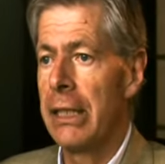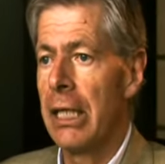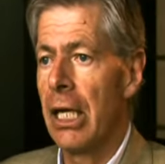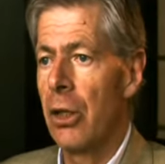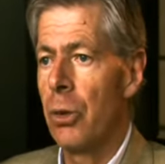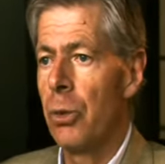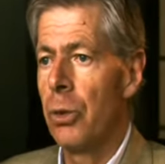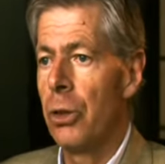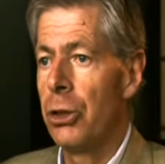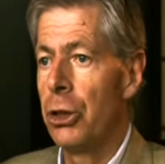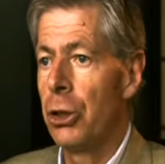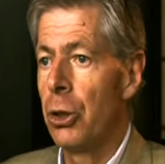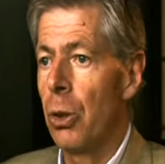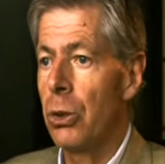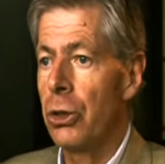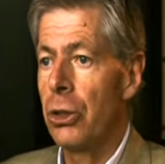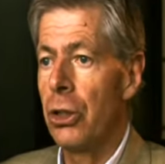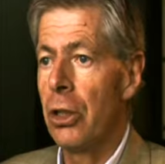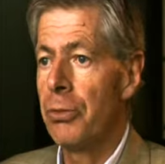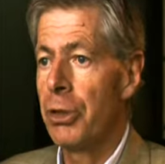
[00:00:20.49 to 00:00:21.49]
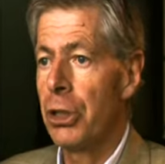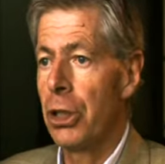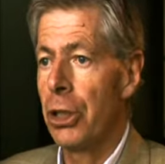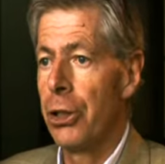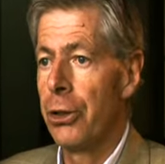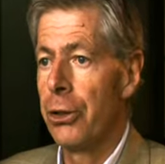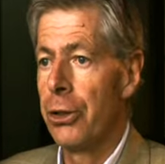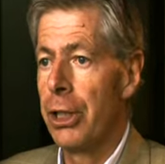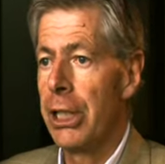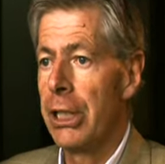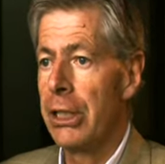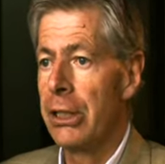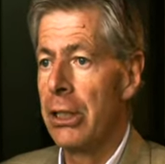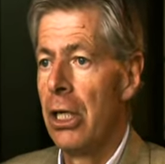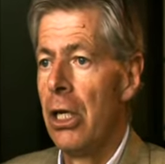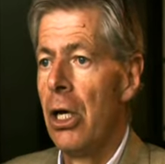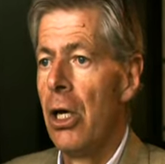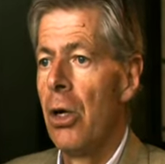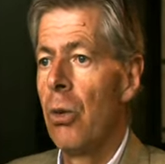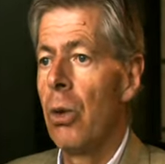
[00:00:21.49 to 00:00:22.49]
In other words, short-term securities
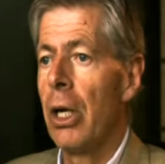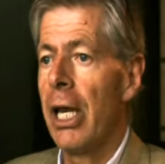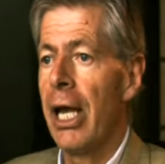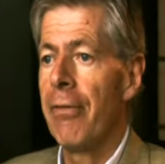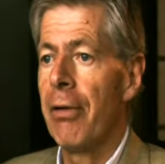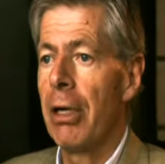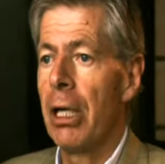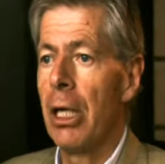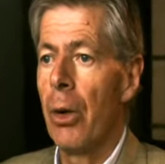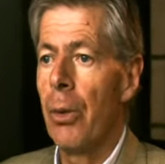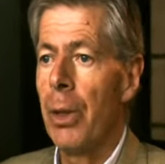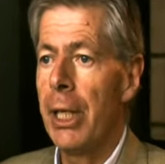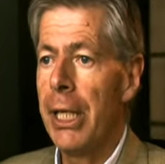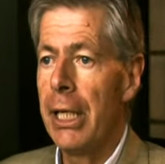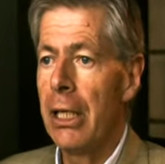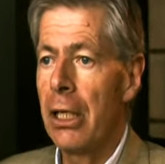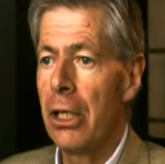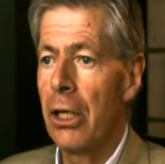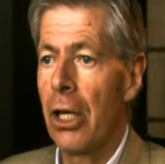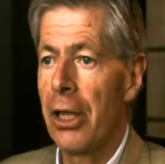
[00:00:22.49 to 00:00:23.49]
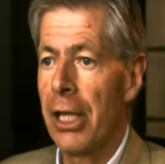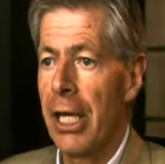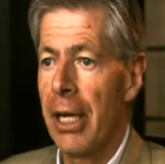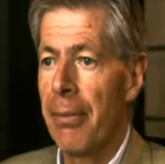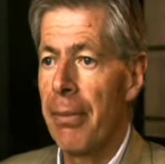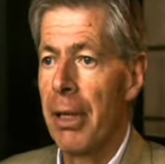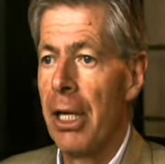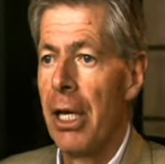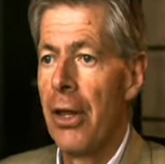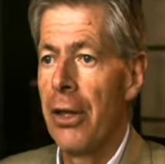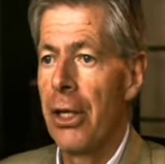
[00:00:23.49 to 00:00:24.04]
will have a lower yield on them